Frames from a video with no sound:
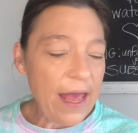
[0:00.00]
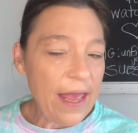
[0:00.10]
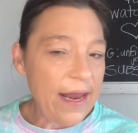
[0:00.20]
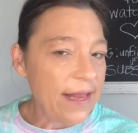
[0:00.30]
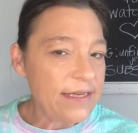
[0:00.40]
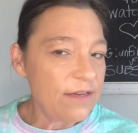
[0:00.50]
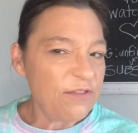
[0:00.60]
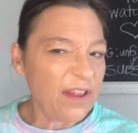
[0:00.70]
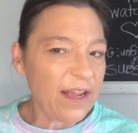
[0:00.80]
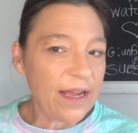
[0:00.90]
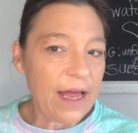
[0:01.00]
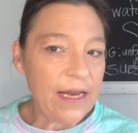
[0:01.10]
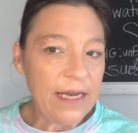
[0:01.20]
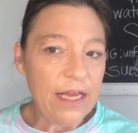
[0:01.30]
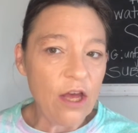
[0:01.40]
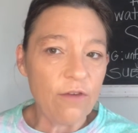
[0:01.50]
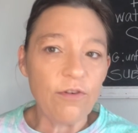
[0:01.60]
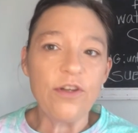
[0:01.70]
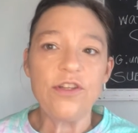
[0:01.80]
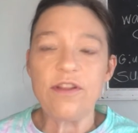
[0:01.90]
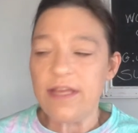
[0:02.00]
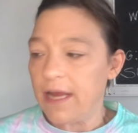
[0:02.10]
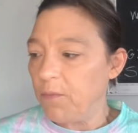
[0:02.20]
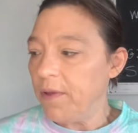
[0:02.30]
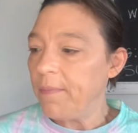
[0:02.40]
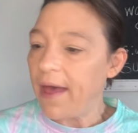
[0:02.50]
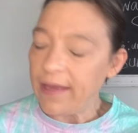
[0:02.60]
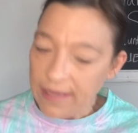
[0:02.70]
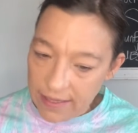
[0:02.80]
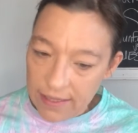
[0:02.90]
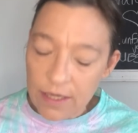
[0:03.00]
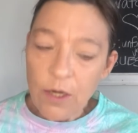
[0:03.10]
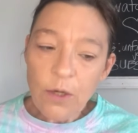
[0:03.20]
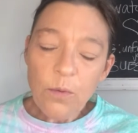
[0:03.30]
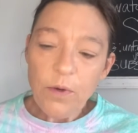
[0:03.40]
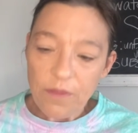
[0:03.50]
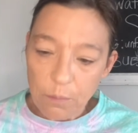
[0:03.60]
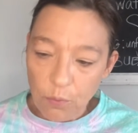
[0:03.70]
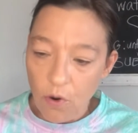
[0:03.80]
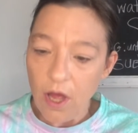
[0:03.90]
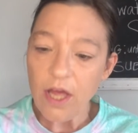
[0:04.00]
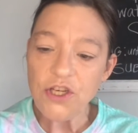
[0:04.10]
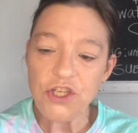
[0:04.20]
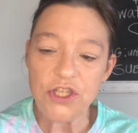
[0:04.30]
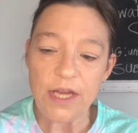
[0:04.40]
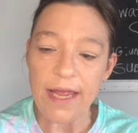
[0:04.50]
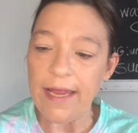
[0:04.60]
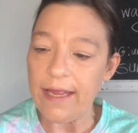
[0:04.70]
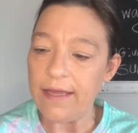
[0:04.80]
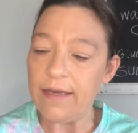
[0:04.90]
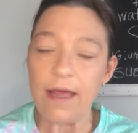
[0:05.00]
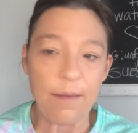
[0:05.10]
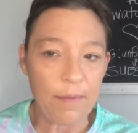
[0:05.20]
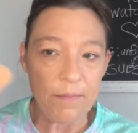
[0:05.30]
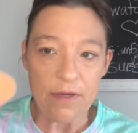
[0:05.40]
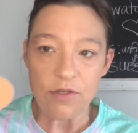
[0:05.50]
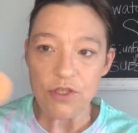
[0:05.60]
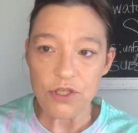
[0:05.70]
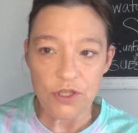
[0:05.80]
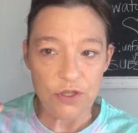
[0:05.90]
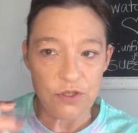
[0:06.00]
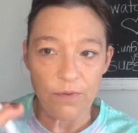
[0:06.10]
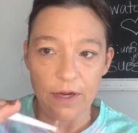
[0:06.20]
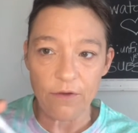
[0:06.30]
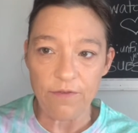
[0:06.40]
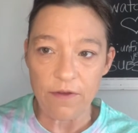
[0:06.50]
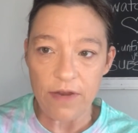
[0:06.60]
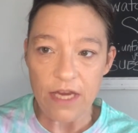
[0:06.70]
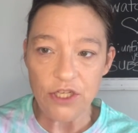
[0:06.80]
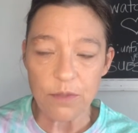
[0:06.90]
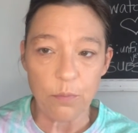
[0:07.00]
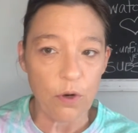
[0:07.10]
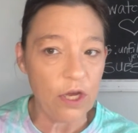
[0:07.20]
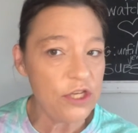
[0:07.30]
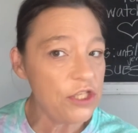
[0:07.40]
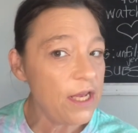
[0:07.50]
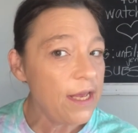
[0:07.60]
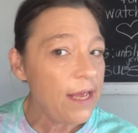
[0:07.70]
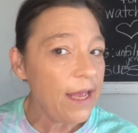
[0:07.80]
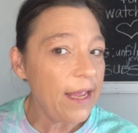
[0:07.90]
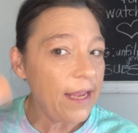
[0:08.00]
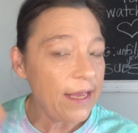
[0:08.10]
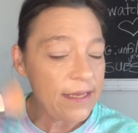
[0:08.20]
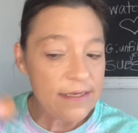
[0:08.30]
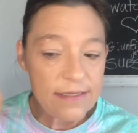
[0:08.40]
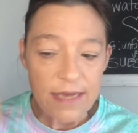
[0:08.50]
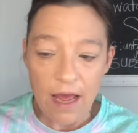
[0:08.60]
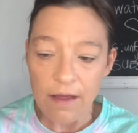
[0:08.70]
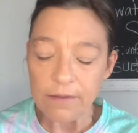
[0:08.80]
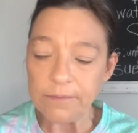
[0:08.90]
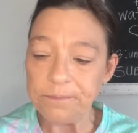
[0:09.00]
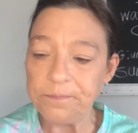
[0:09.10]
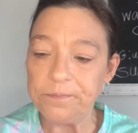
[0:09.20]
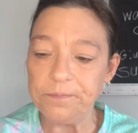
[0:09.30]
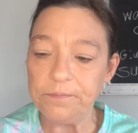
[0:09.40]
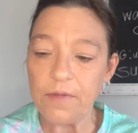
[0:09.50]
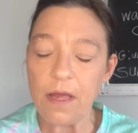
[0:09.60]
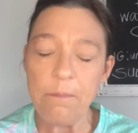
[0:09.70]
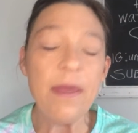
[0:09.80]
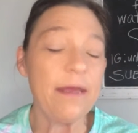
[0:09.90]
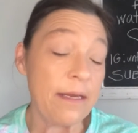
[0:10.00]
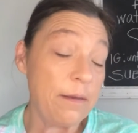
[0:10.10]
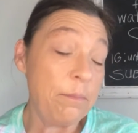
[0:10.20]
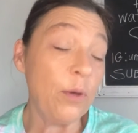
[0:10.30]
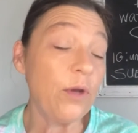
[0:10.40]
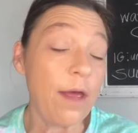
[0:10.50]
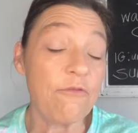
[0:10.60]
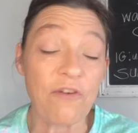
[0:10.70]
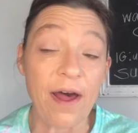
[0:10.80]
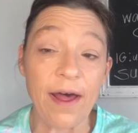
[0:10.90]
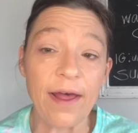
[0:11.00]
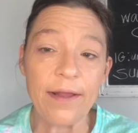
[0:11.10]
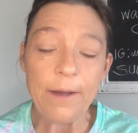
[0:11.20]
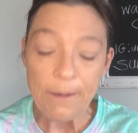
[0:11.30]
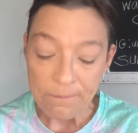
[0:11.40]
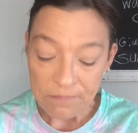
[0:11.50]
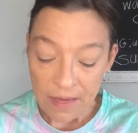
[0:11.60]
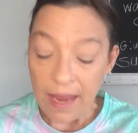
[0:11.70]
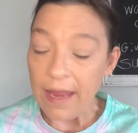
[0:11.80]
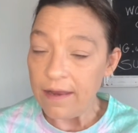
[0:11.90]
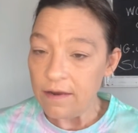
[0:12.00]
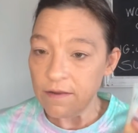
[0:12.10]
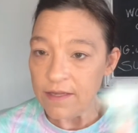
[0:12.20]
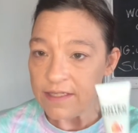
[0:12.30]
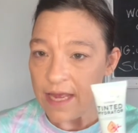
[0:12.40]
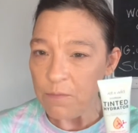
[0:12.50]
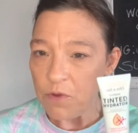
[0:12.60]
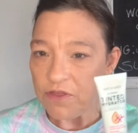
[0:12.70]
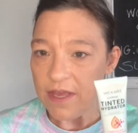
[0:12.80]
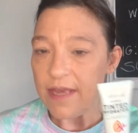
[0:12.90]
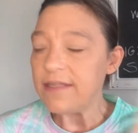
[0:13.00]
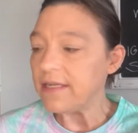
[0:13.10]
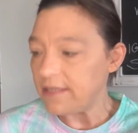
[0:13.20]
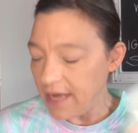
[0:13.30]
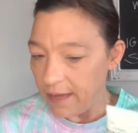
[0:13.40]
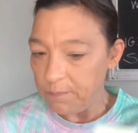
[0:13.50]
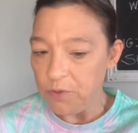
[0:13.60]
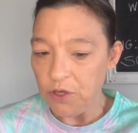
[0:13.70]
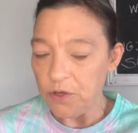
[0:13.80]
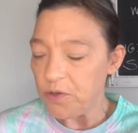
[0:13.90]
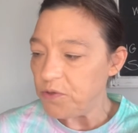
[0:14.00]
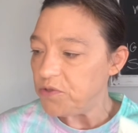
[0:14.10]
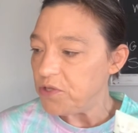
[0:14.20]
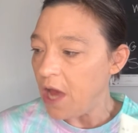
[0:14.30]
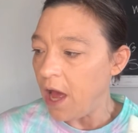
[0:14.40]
and I didn't feel like I got any coverage, so then I went back in with a brush, and I mean, just used a regular foundation brush, and it built up fine. And the same with this, I used